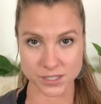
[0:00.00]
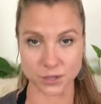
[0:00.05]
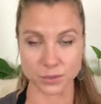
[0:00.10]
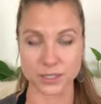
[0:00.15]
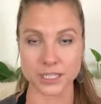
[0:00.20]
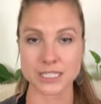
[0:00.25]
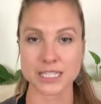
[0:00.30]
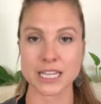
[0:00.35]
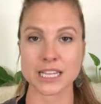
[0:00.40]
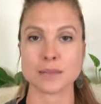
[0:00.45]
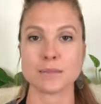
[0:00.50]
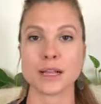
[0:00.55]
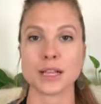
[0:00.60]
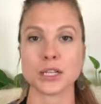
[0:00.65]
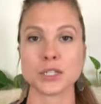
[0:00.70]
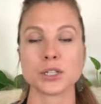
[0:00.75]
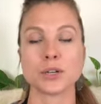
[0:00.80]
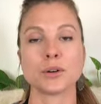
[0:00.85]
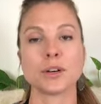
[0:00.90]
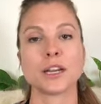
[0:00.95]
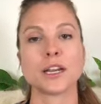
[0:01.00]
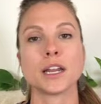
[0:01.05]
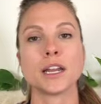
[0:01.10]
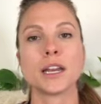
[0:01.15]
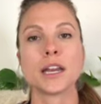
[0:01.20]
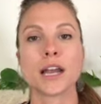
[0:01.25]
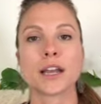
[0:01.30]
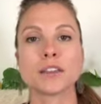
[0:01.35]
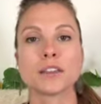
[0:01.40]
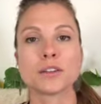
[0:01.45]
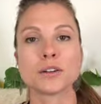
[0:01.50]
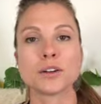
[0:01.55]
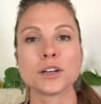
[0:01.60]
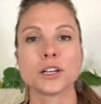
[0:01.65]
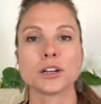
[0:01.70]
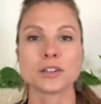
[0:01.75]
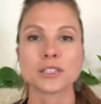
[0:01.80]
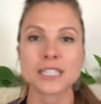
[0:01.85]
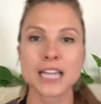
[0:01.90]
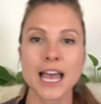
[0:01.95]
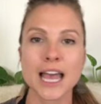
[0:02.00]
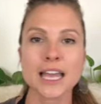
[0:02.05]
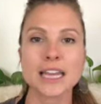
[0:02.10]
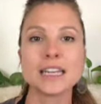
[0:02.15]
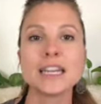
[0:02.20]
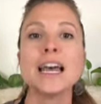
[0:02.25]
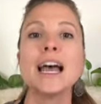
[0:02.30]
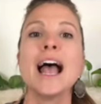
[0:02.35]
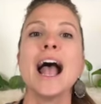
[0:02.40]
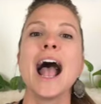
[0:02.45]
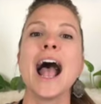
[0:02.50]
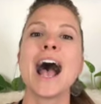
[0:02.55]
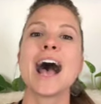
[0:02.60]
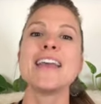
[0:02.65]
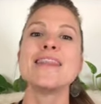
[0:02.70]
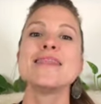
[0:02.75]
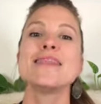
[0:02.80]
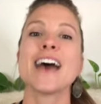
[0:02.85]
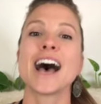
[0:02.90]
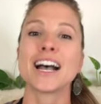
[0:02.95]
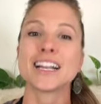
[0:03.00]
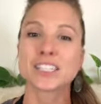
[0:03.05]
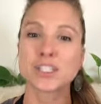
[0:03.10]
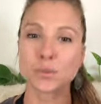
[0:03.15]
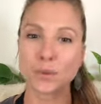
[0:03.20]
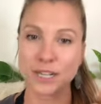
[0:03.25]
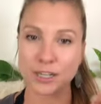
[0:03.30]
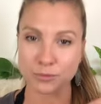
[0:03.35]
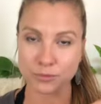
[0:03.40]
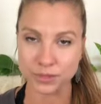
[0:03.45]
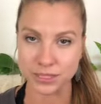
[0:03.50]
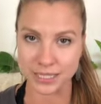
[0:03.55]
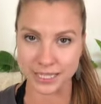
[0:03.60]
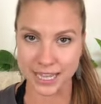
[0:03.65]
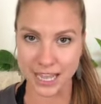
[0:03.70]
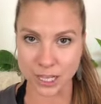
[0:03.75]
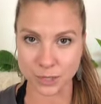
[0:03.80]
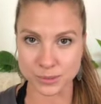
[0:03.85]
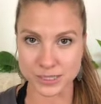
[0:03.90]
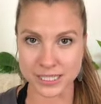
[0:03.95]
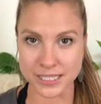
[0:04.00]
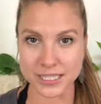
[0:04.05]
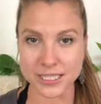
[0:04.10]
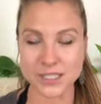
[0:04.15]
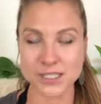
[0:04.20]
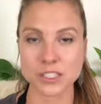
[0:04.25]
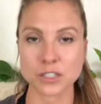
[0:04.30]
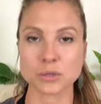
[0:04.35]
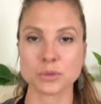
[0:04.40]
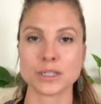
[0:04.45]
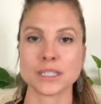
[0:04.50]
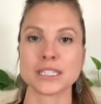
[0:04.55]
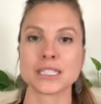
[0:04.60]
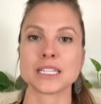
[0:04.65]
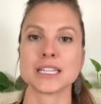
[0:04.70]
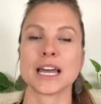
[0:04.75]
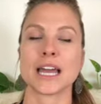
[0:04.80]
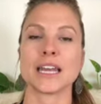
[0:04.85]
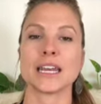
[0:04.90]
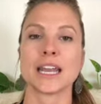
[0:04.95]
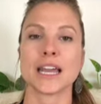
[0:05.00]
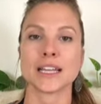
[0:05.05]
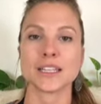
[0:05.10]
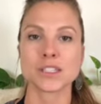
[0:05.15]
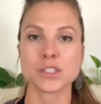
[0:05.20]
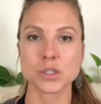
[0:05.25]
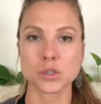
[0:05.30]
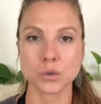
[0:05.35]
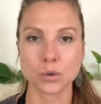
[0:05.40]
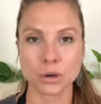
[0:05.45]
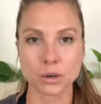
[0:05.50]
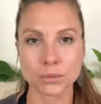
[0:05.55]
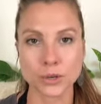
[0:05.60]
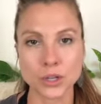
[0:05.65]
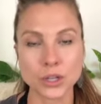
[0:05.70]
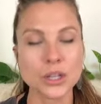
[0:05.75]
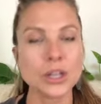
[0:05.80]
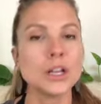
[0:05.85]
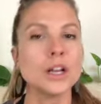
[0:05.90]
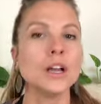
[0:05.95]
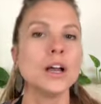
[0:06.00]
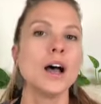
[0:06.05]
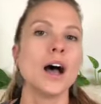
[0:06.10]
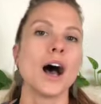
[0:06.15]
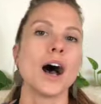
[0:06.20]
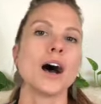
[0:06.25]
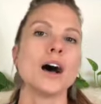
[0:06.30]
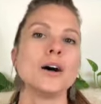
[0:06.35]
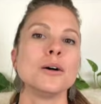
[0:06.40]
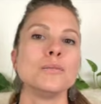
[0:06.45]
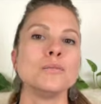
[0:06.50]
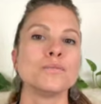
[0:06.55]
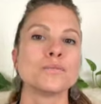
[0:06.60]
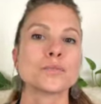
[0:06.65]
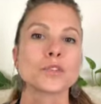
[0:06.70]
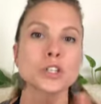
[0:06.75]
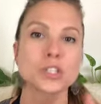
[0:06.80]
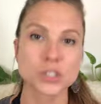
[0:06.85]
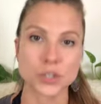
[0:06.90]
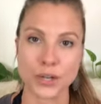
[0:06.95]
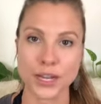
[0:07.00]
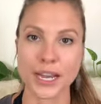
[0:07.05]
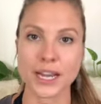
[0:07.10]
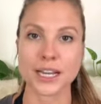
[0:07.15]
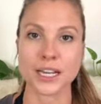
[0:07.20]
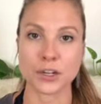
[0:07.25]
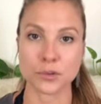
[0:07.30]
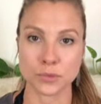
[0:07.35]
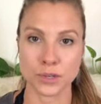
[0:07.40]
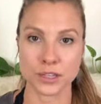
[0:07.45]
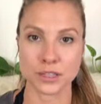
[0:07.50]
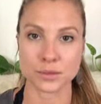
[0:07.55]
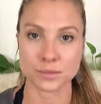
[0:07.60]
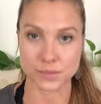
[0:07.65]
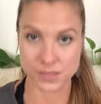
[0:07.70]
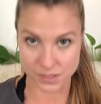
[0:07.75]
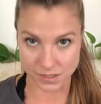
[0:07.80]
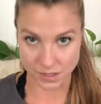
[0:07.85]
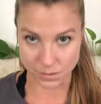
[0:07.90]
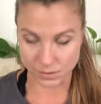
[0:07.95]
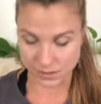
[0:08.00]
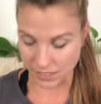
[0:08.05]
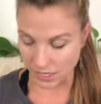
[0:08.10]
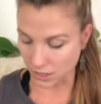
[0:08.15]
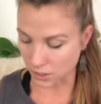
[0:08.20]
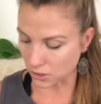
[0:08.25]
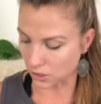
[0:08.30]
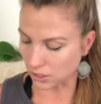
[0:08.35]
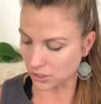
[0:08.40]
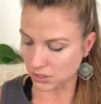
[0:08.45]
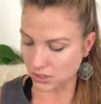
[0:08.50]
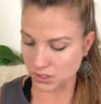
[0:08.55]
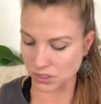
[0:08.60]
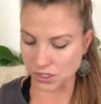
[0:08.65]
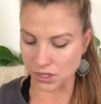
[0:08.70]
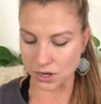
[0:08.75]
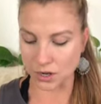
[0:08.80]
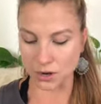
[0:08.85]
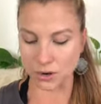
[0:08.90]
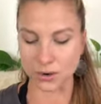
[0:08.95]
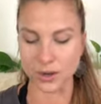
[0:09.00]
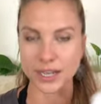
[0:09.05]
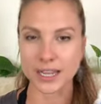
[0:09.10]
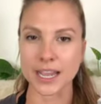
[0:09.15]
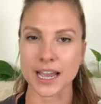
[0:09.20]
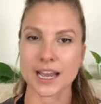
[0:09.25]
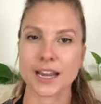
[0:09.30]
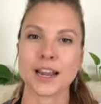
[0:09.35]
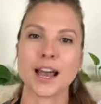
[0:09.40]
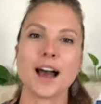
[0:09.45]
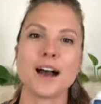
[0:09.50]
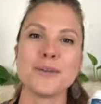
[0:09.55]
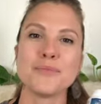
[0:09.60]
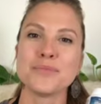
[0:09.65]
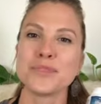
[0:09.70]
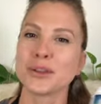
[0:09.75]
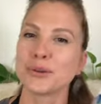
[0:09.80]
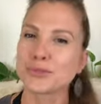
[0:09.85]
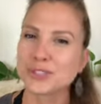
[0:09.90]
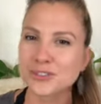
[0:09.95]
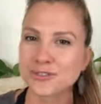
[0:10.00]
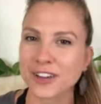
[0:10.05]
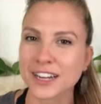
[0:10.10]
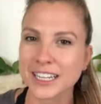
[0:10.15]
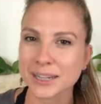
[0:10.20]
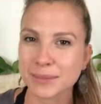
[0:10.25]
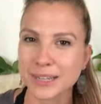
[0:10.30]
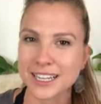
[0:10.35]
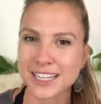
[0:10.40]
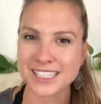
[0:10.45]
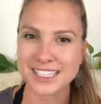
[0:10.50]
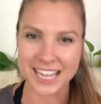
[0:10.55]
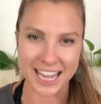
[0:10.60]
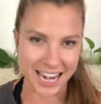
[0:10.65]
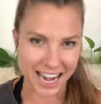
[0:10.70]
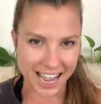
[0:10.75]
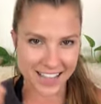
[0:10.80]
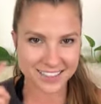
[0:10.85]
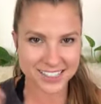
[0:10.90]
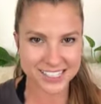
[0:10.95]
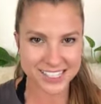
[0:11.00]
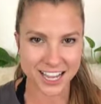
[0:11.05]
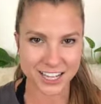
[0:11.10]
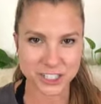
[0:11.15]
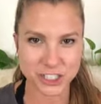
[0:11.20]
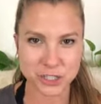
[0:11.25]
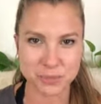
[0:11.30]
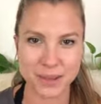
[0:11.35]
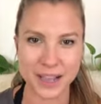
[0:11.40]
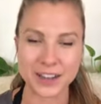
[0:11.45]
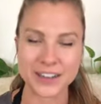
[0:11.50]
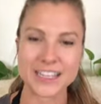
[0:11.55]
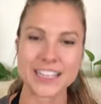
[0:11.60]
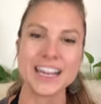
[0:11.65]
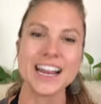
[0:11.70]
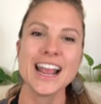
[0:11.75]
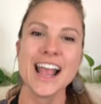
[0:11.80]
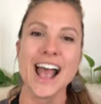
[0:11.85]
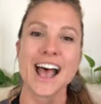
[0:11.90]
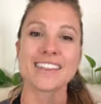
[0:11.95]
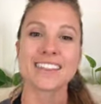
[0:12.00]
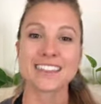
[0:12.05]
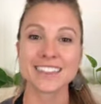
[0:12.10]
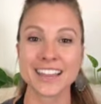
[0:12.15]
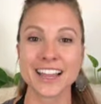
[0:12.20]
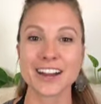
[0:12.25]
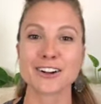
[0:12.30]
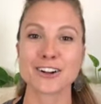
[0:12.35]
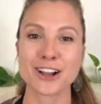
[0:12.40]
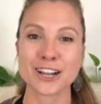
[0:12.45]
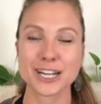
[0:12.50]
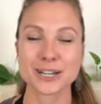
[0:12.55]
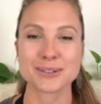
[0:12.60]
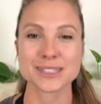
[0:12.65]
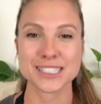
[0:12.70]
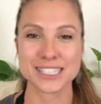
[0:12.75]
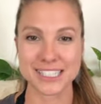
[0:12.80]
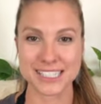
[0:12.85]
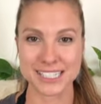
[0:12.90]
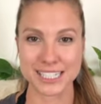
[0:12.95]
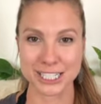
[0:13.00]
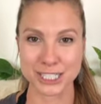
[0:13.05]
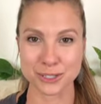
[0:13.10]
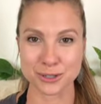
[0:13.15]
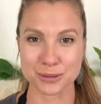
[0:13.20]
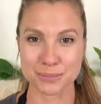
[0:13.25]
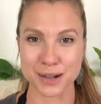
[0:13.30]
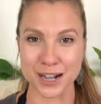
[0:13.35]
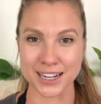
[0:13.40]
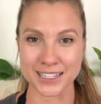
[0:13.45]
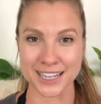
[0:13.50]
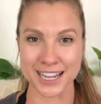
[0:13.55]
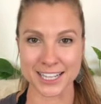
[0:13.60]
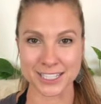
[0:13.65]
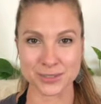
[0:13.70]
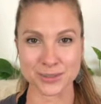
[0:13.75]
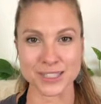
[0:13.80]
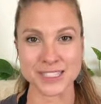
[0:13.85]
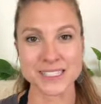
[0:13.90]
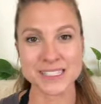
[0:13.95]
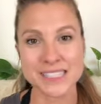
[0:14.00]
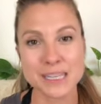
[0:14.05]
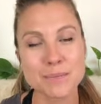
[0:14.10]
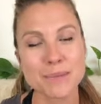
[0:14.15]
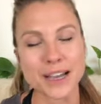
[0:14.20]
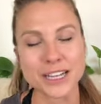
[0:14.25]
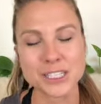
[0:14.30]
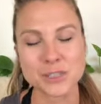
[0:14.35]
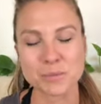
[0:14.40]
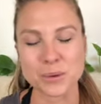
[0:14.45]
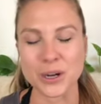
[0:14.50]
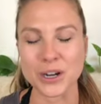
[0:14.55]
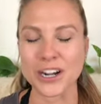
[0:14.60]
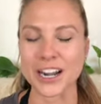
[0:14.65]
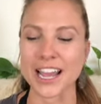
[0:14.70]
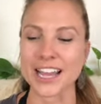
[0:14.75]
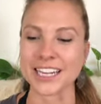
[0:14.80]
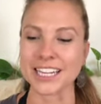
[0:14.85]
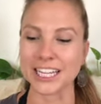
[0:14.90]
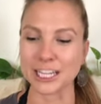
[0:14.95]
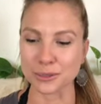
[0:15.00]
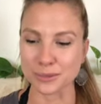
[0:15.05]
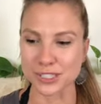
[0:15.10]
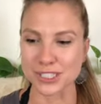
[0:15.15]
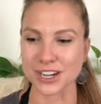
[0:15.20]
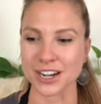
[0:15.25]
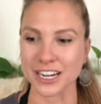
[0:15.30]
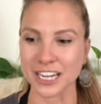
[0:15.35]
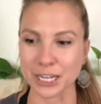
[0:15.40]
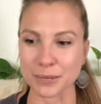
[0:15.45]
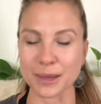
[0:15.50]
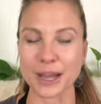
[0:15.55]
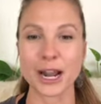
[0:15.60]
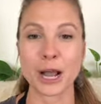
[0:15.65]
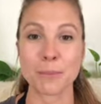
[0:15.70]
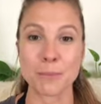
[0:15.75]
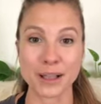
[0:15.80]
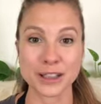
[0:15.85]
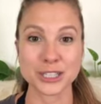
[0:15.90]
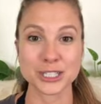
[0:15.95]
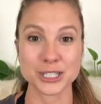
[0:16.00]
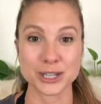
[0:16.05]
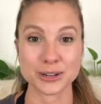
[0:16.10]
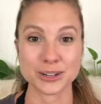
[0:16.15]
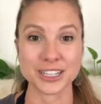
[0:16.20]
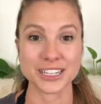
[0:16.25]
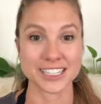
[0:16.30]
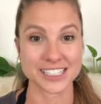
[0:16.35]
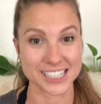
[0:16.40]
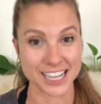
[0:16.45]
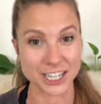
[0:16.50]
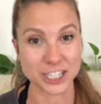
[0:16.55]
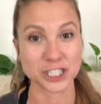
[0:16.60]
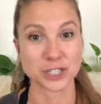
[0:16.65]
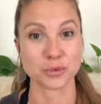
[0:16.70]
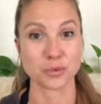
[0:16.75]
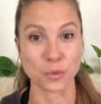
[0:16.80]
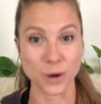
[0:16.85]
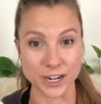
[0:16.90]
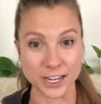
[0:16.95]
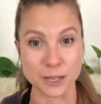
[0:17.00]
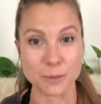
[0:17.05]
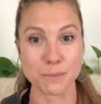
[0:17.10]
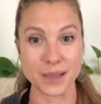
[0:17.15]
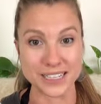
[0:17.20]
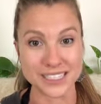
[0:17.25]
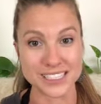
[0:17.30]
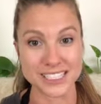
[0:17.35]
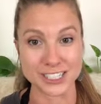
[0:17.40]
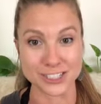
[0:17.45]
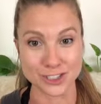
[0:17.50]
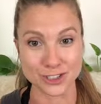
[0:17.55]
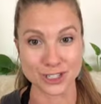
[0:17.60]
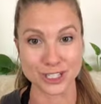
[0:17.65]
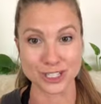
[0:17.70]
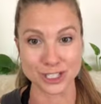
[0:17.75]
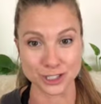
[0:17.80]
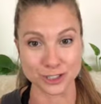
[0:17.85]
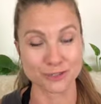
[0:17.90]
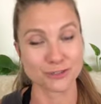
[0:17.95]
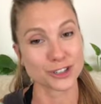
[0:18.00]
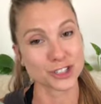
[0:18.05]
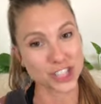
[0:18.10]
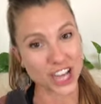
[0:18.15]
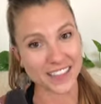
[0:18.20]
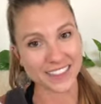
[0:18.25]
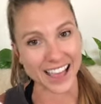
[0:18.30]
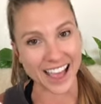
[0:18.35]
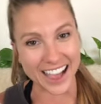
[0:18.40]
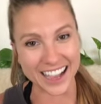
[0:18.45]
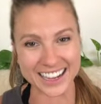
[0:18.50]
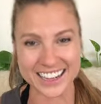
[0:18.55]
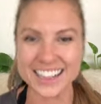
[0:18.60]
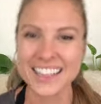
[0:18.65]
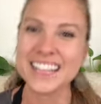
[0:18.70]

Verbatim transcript: So you wanna take the melatonin at 9.30 or 10, and that's when it really helps ease you into that nice normal um, circadian rhythm sleep cycles. So again, um, it was funny because I had this hunch about it, and then later on I was listening to a podcast with a sleep expert, and he was talking about how melatonin is actually one of the best things you can do for jet lag.